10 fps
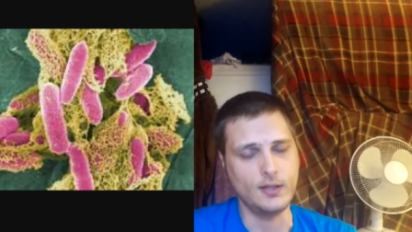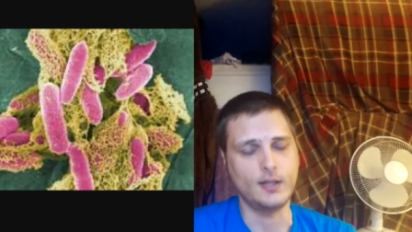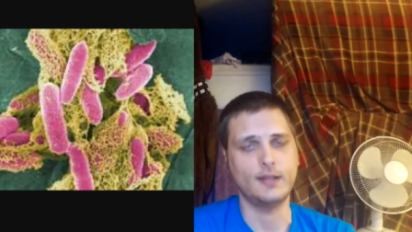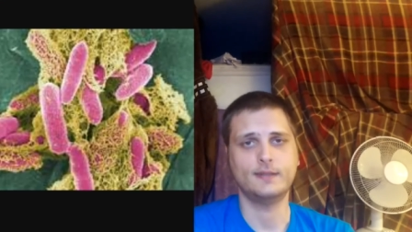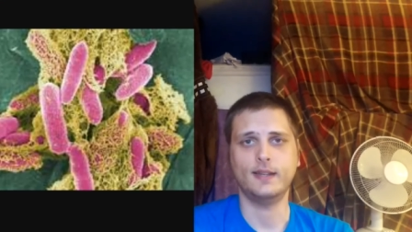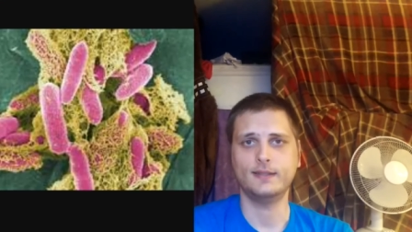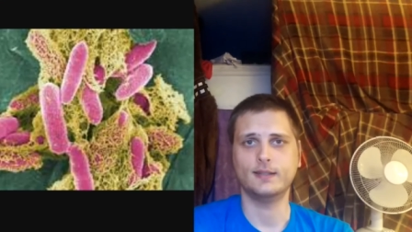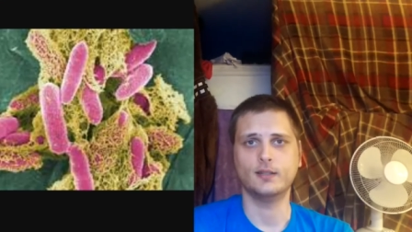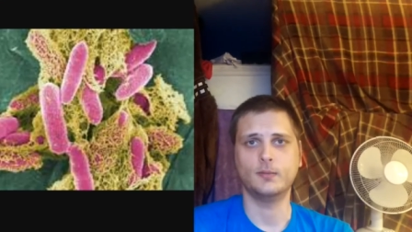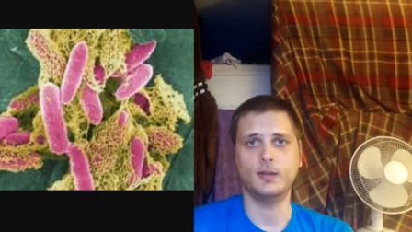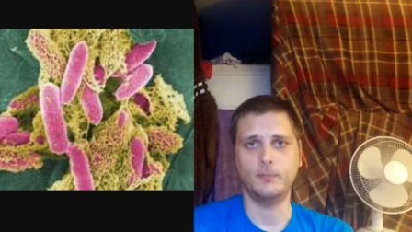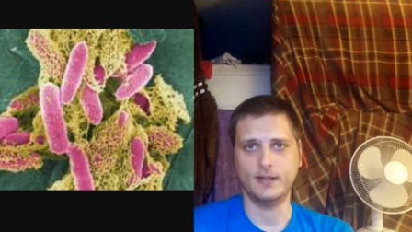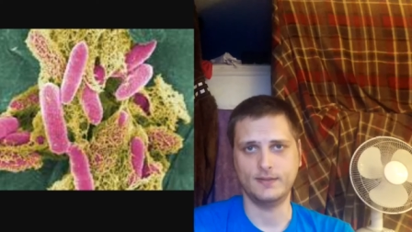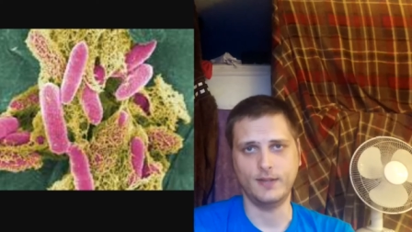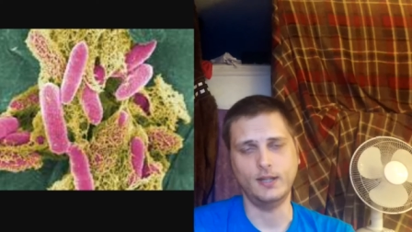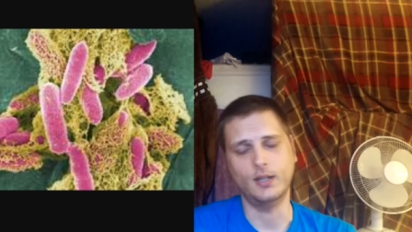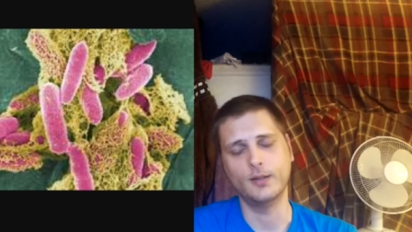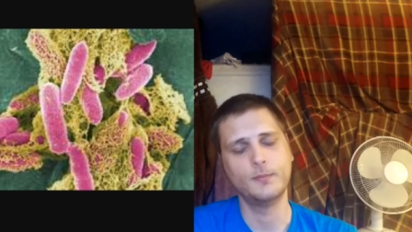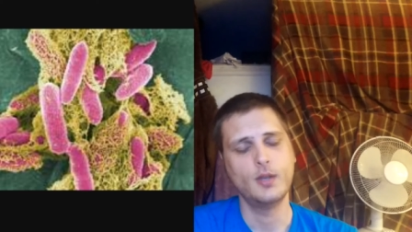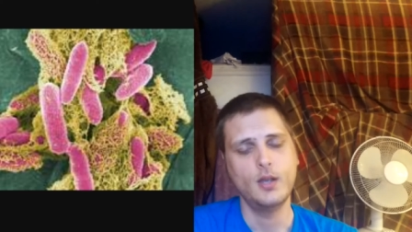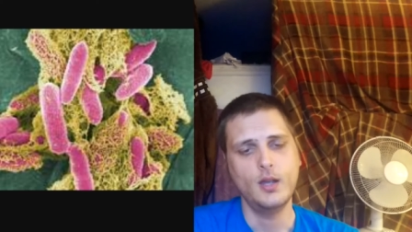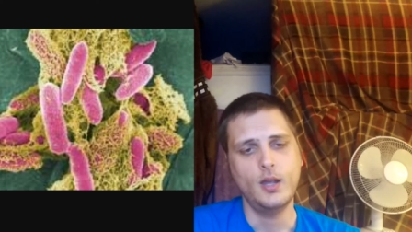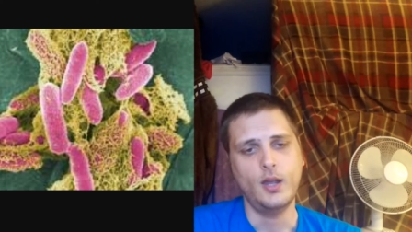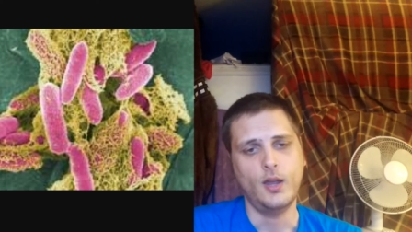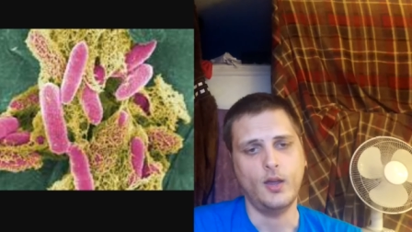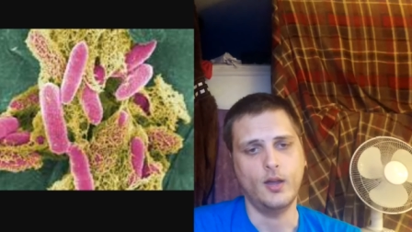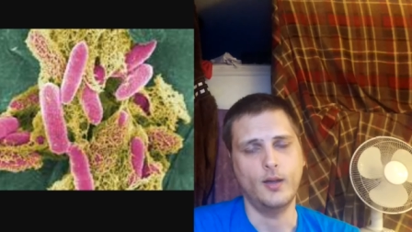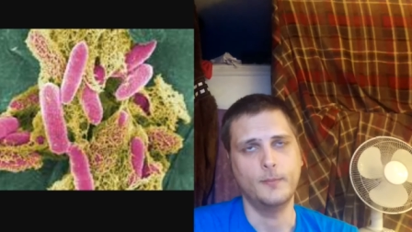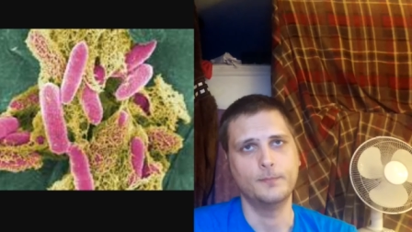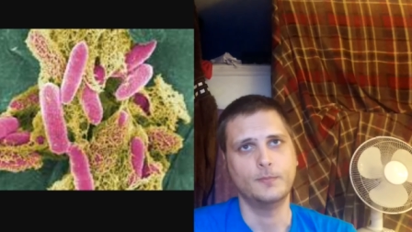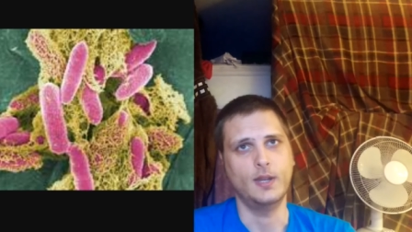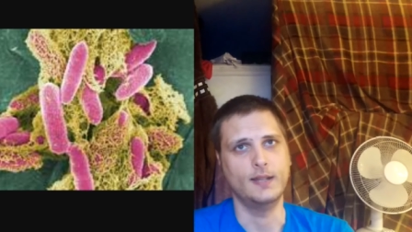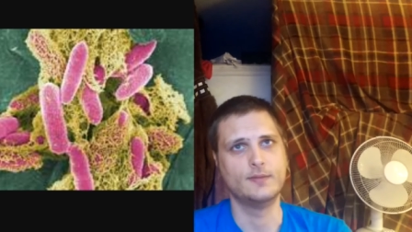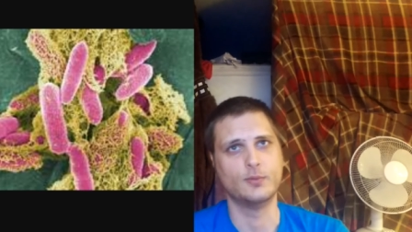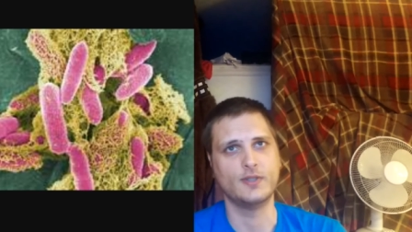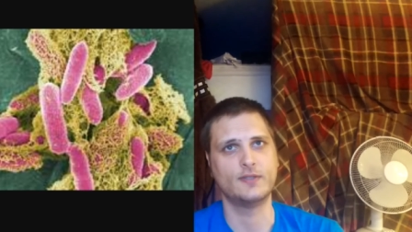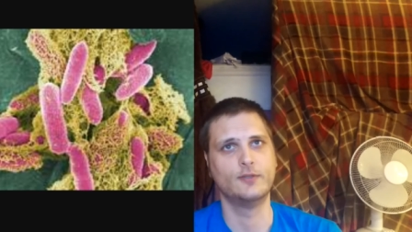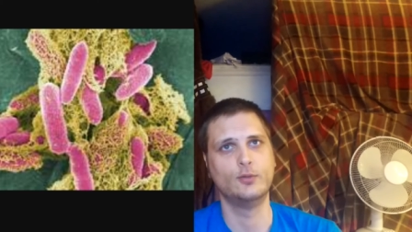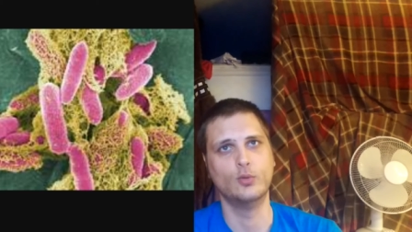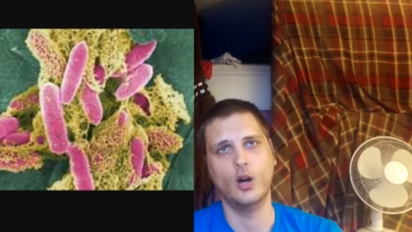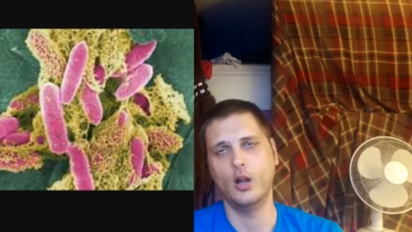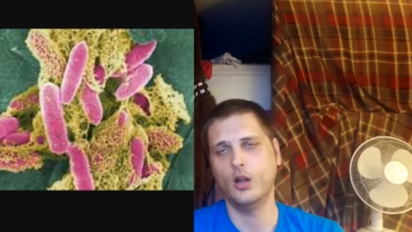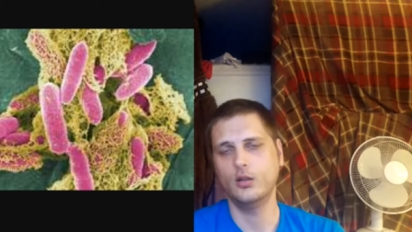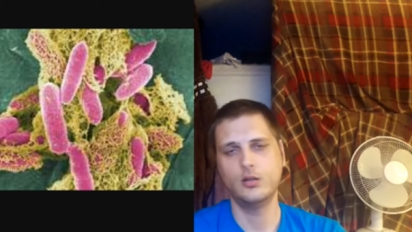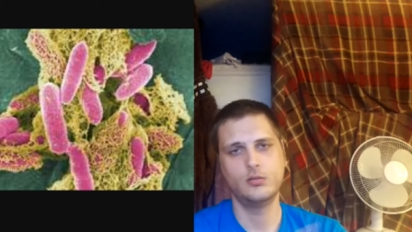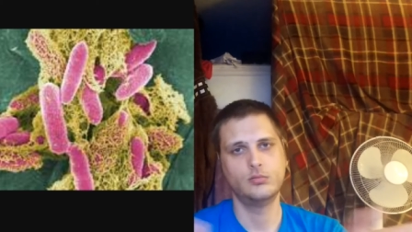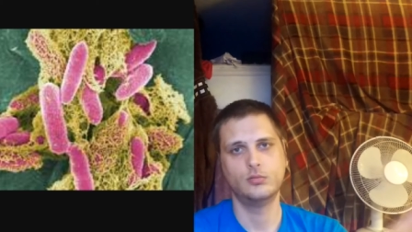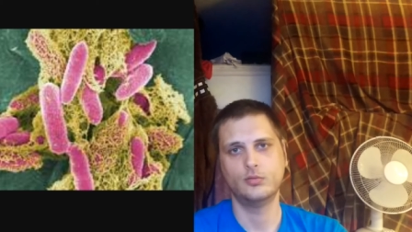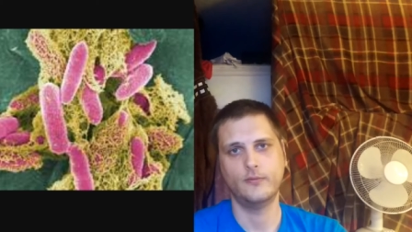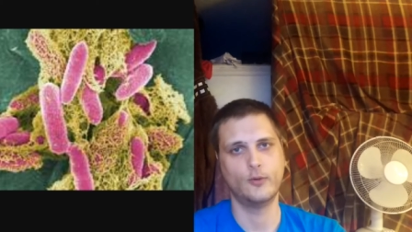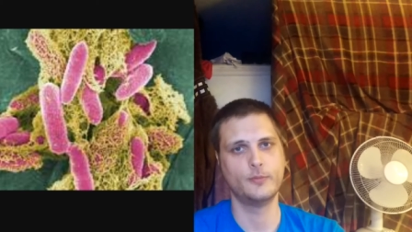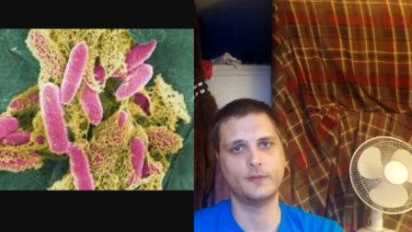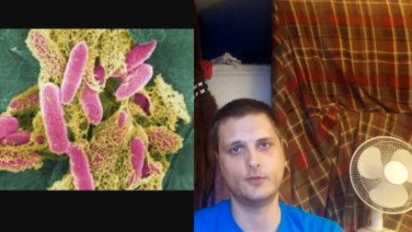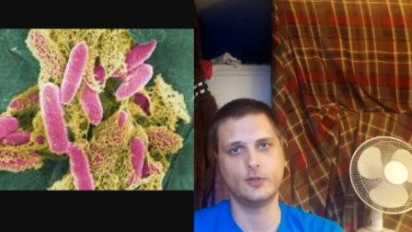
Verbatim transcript: in the United States in, a, uh, in Pennsylvania. Um, it's resistant to all forms of